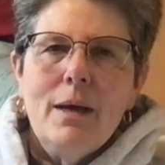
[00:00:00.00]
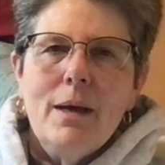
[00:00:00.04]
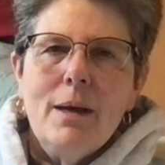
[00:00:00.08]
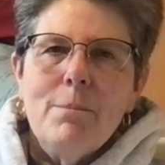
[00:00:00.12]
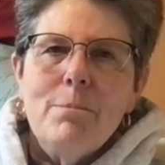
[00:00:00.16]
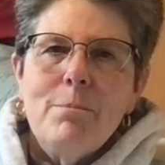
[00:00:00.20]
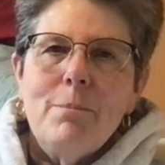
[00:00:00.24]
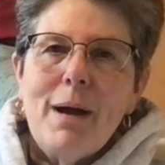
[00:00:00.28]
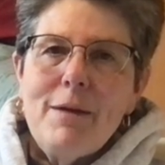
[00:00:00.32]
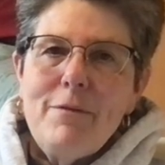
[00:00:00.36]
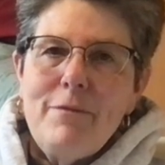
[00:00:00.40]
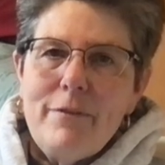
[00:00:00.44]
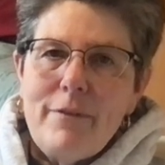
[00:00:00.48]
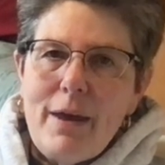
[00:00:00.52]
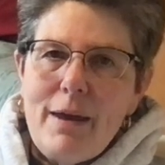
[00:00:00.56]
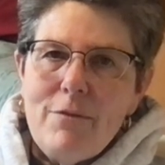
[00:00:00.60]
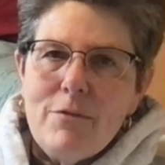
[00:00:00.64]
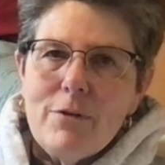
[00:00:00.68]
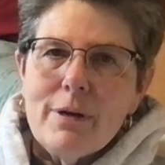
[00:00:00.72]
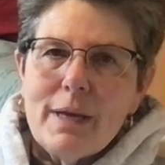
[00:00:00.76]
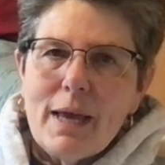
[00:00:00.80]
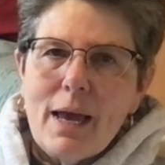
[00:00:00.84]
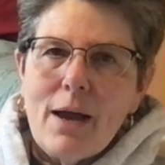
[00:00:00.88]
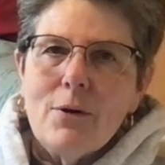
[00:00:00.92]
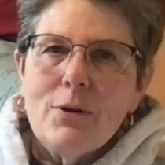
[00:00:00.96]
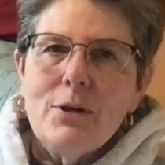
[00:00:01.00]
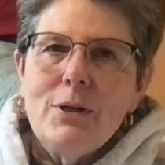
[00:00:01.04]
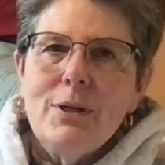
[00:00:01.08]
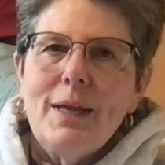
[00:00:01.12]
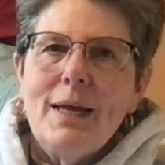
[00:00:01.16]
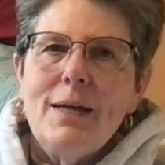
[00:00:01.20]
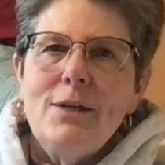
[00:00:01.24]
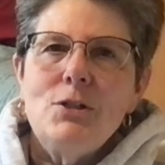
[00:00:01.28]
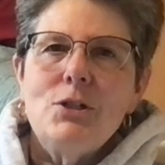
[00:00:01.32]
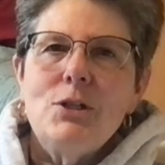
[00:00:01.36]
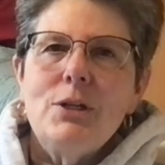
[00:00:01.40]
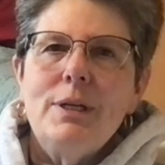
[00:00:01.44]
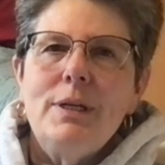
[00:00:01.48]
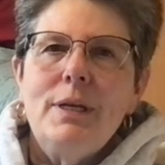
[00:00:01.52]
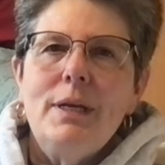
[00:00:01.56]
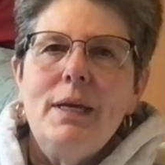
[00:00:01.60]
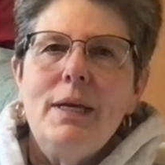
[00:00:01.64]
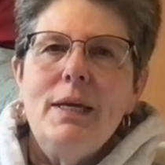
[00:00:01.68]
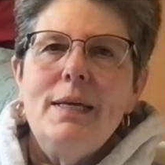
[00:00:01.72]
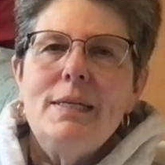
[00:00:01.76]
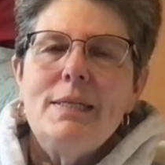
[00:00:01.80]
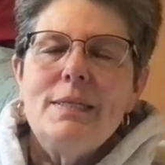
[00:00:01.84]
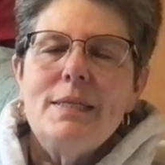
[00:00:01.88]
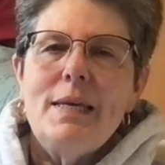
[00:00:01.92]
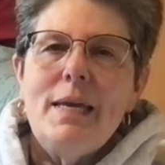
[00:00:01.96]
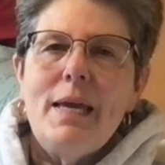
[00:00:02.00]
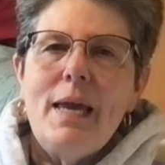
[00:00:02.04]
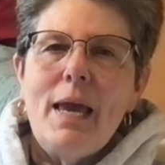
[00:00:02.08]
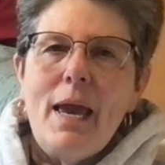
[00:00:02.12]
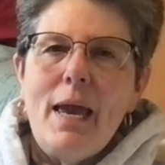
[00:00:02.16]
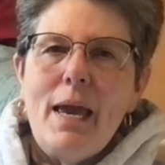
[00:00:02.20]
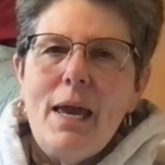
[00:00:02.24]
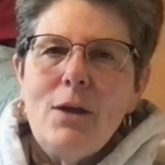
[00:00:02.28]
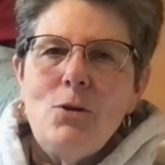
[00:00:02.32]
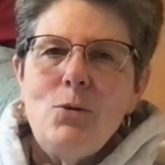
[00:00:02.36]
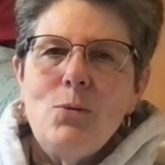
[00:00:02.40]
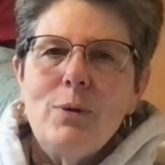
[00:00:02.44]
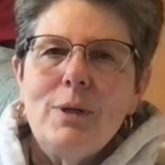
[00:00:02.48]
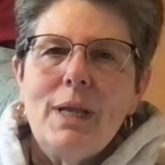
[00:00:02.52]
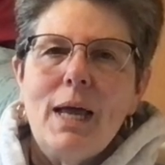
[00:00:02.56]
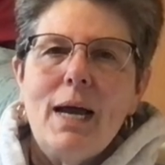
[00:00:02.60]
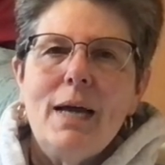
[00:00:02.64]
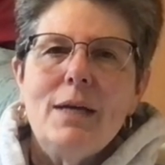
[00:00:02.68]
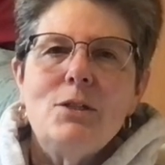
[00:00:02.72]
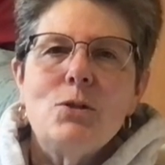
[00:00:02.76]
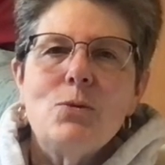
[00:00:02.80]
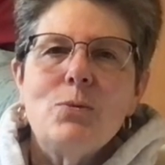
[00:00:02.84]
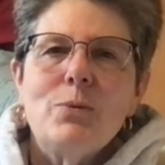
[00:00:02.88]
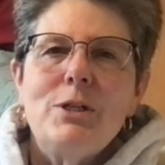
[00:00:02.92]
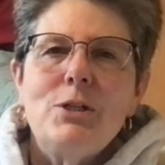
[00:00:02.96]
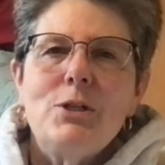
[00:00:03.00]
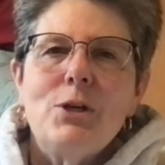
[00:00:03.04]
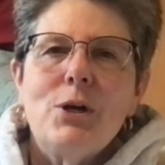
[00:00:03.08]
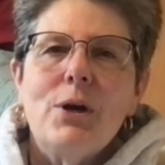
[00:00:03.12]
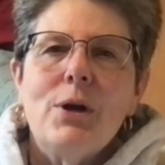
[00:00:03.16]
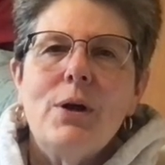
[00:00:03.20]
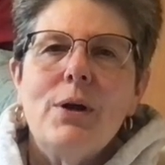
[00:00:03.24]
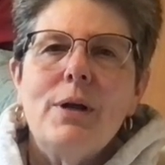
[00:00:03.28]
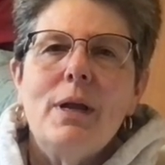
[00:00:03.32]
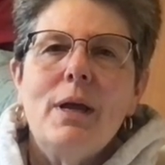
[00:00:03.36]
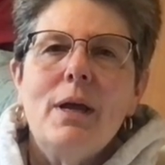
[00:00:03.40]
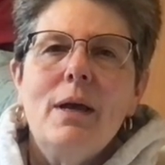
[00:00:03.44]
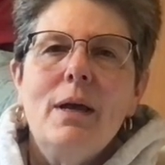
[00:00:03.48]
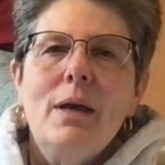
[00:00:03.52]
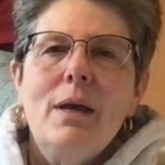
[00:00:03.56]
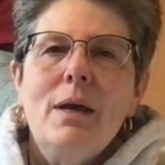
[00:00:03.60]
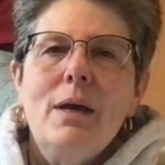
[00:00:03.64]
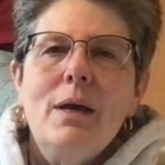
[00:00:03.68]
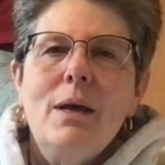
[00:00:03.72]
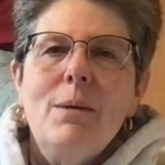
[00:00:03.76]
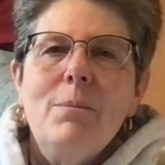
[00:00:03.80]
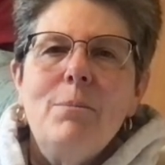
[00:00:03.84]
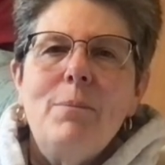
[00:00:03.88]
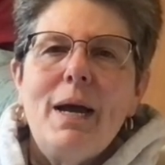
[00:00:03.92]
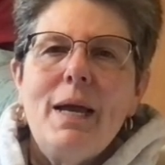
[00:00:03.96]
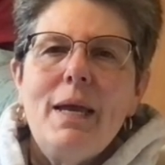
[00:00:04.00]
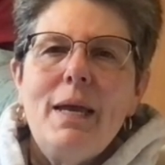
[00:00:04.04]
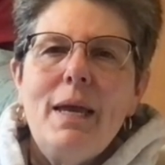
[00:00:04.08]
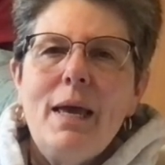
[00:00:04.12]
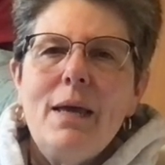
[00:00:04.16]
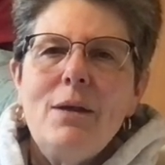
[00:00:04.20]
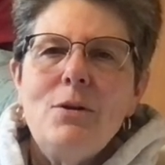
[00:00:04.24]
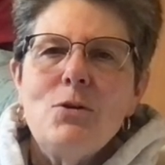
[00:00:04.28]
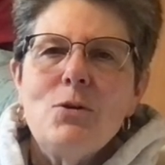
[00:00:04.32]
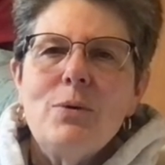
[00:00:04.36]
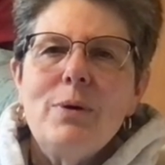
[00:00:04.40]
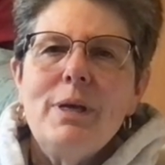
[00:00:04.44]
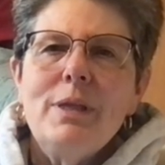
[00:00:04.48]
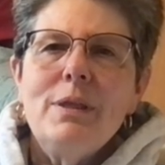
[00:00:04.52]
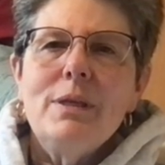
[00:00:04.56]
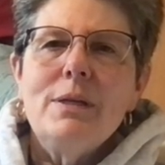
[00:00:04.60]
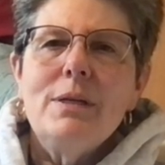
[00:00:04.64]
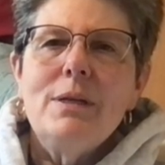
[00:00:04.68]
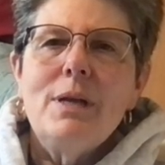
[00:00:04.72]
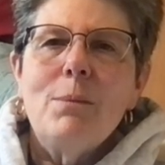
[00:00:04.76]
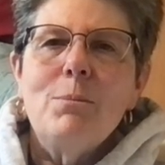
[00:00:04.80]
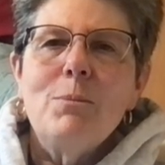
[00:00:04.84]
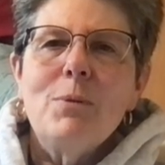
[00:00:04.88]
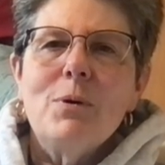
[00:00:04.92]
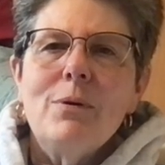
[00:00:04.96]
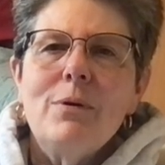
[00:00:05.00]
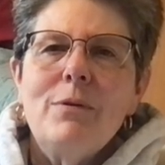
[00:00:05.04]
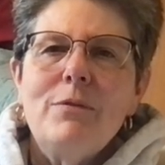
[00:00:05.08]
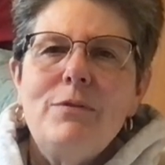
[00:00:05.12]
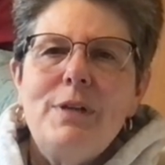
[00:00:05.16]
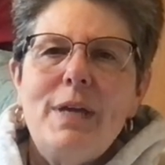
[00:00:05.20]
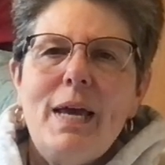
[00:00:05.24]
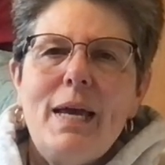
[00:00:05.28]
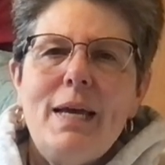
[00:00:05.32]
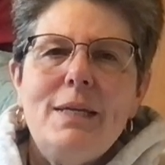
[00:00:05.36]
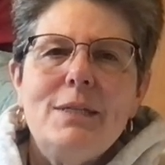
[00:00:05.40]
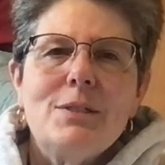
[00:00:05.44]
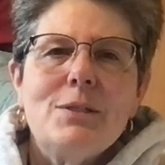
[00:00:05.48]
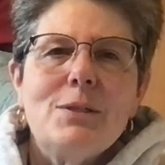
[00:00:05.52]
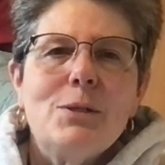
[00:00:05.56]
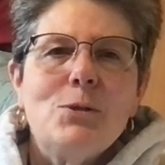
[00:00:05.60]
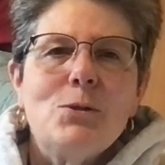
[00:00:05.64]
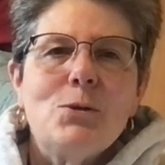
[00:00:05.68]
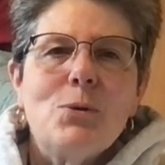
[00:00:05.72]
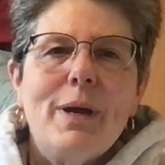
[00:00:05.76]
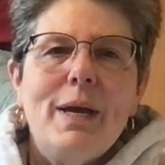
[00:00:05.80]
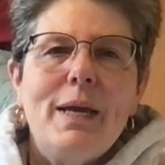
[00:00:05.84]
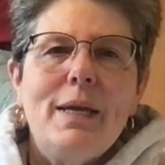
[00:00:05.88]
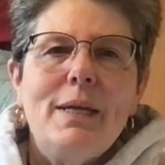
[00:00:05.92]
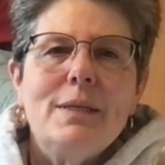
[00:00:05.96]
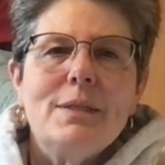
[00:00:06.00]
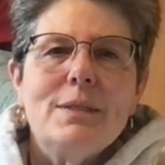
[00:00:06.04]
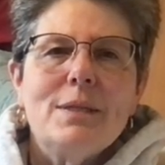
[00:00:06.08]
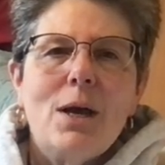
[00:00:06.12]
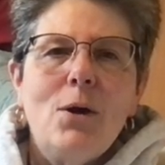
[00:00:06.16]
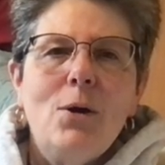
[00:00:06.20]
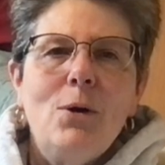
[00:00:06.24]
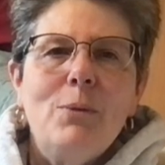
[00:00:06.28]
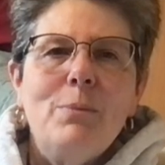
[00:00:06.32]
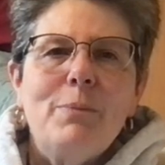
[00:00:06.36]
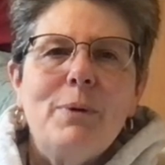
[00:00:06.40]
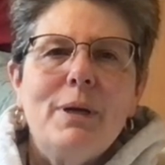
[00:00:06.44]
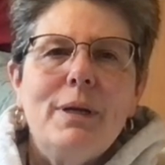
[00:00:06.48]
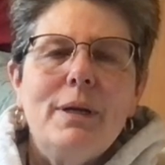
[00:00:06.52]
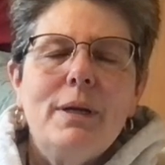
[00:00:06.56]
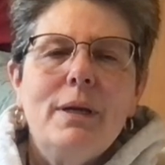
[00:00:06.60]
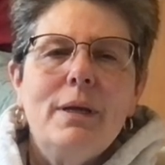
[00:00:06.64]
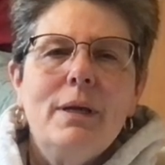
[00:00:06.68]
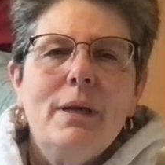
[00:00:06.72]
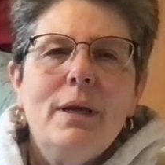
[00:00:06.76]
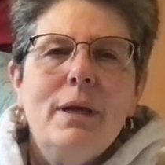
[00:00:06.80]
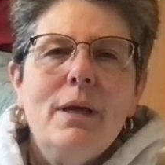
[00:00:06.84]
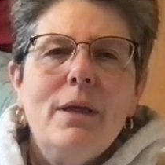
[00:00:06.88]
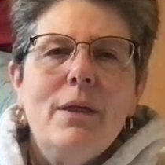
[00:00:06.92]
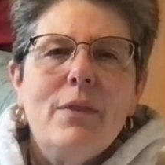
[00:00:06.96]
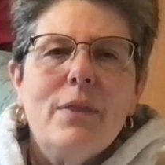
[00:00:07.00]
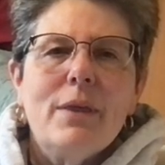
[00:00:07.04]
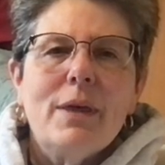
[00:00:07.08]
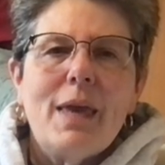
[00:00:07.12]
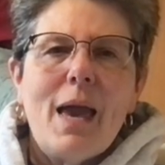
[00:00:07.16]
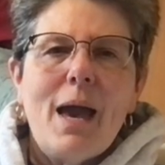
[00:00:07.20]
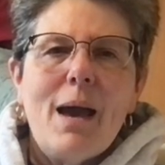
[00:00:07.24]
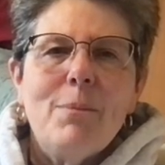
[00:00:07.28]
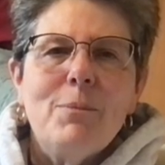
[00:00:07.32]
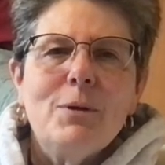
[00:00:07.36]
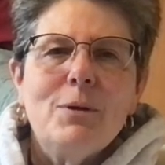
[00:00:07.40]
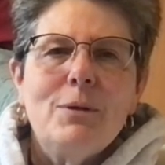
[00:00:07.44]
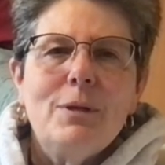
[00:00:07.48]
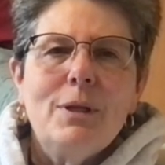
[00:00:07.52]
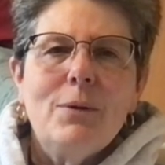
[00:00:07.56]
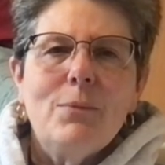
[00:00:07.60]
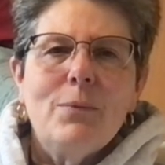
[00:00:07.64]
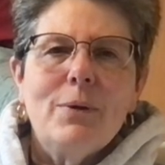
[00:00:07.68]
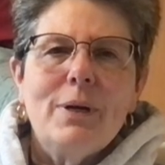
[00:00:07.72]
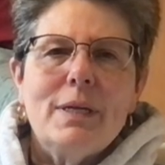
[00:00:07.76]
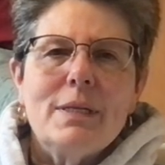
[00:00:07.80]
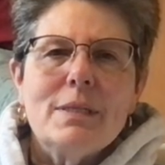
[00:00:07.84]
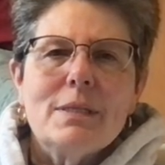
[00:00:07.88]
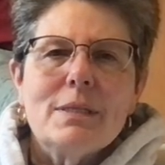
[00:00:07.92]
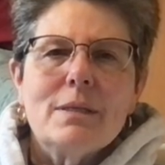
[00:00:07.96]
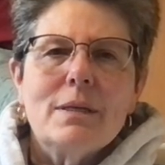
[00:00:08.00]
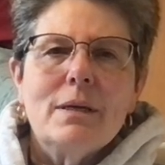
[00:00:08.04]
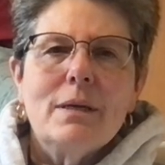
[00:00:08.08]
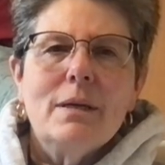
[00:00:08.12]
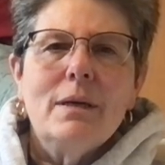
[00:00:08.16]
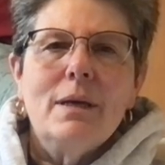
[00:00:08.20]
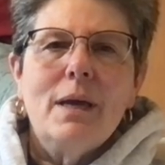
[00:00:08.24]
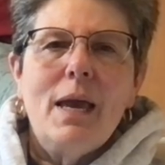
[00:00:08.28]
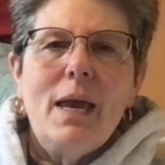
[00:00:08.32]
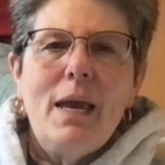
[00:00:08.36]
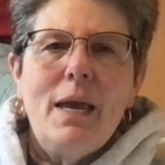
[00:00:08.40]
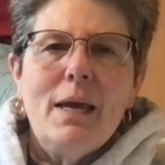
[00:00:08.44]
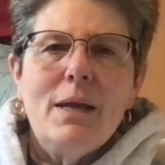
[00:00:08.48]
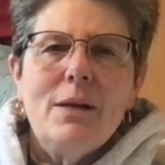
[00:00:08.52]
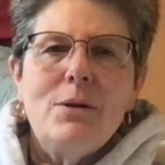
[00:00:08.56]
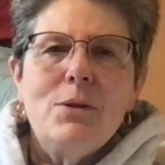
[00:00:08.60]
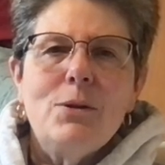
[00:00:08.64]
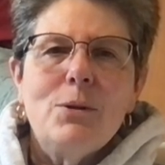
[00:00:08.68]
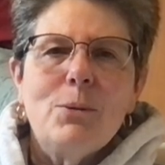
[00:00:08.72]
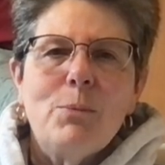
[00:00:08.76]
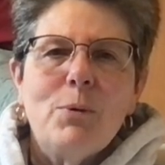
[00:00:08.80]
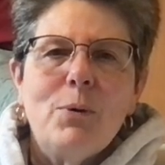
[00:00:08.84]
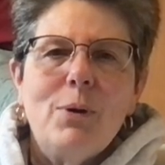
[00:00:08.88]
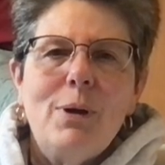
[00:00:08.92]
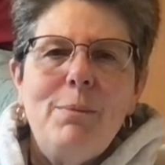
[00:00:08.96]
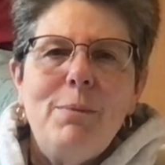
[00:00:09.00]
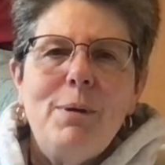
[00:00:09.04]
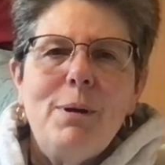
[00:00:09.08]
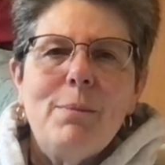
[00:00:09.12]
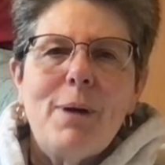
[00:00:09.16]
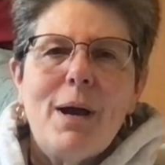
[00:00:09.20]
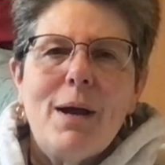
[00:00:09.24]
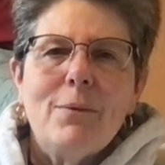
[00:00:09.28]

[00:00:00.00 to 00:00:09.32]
My favorite calculation is the annualized return. By entering the number of days the trade is open, the capital at risk, and the premium I